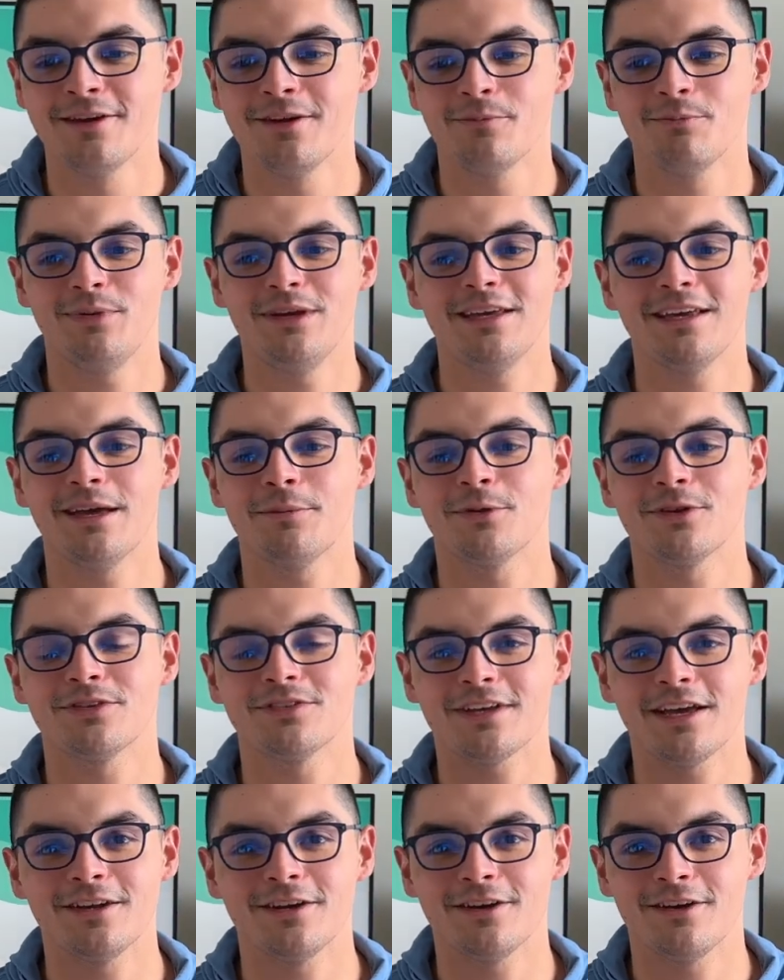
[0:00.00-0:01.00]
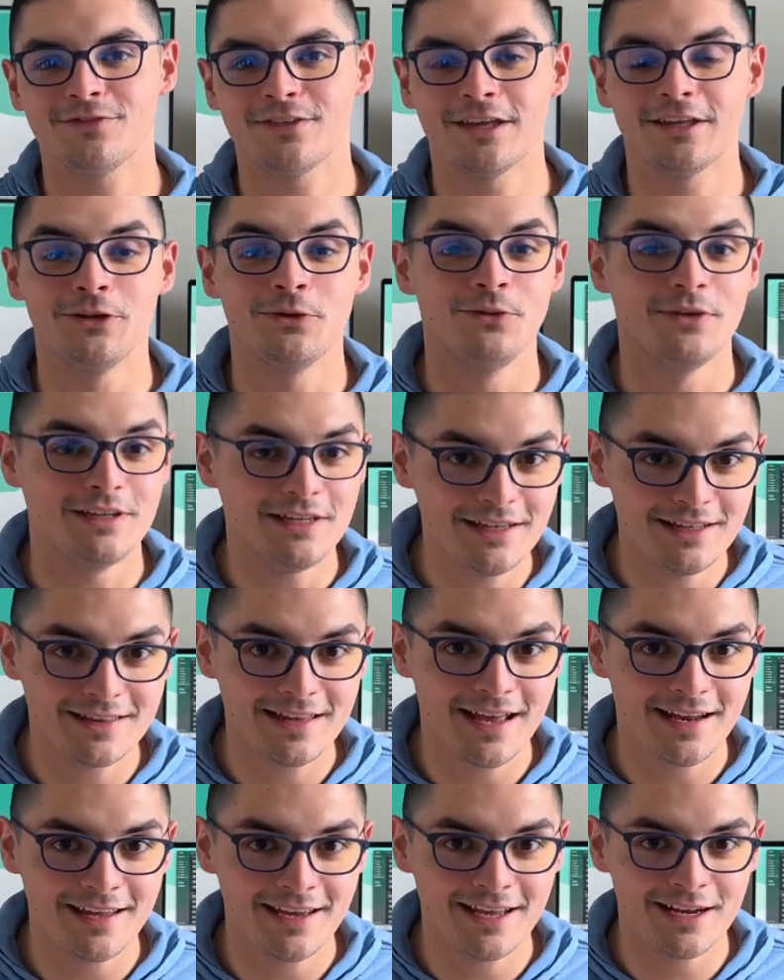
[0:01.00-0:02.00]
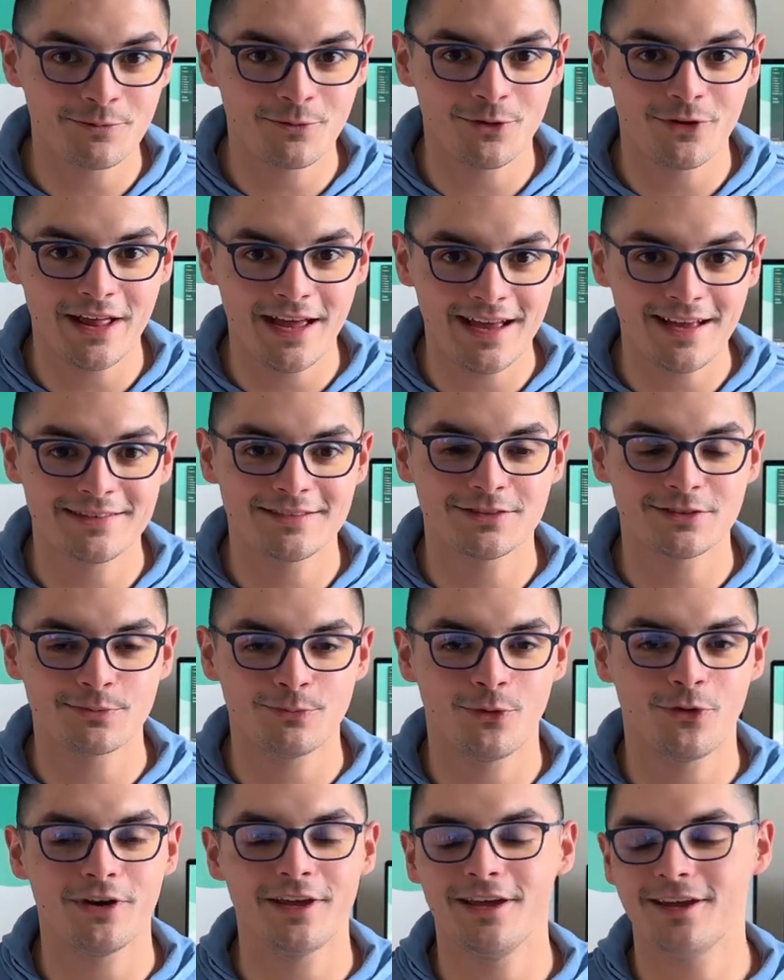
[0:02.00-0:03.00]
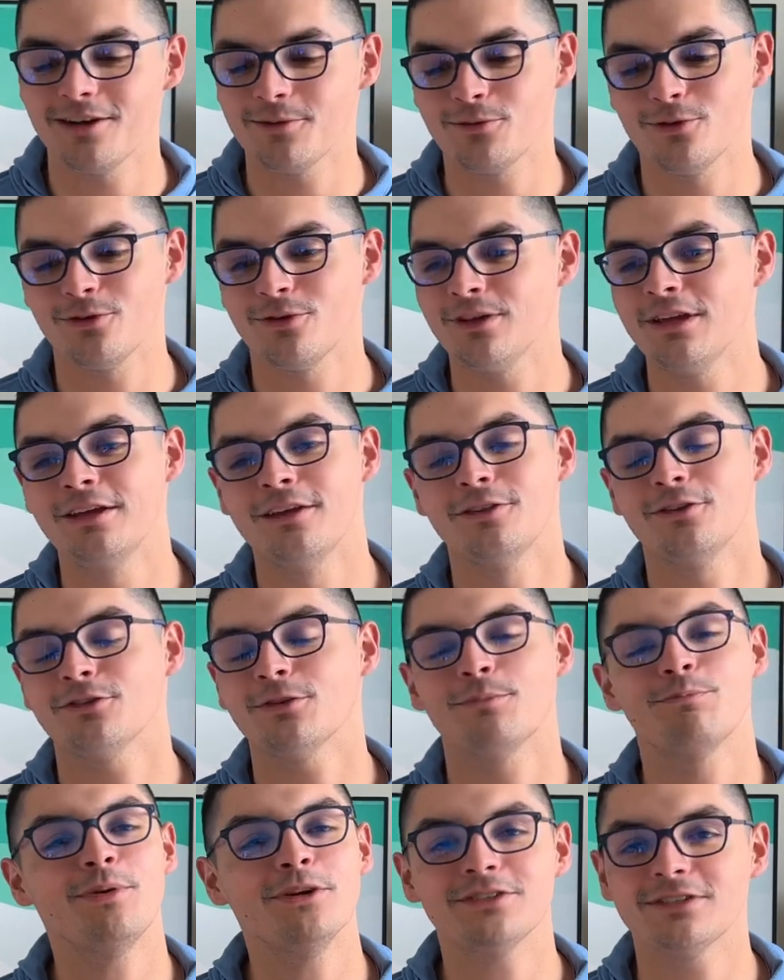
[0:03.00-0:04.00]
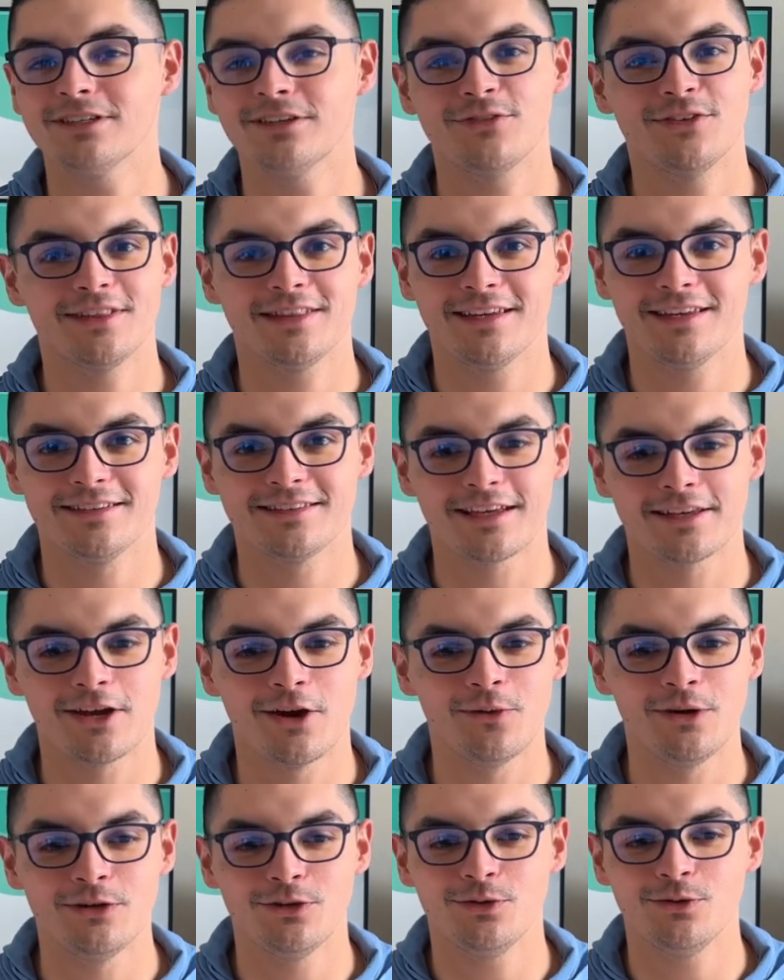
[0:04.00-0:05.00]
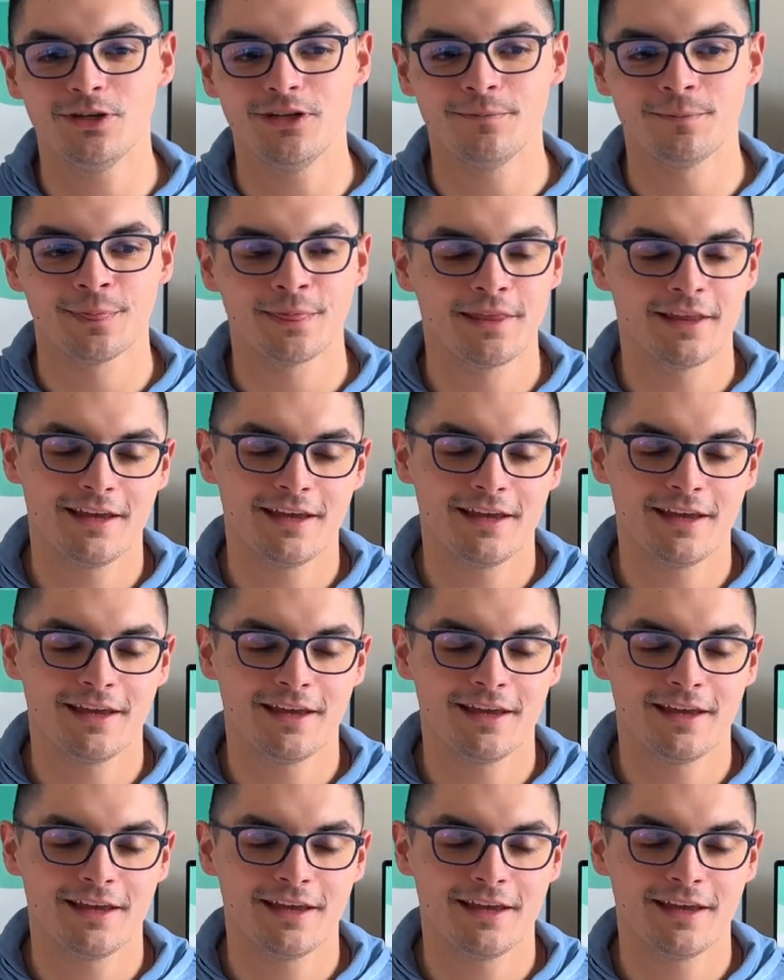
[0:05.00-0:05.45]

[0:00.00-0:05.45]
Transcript: being able to sign off that you need that animal as a support animal. There's a bunch of different things that go into it.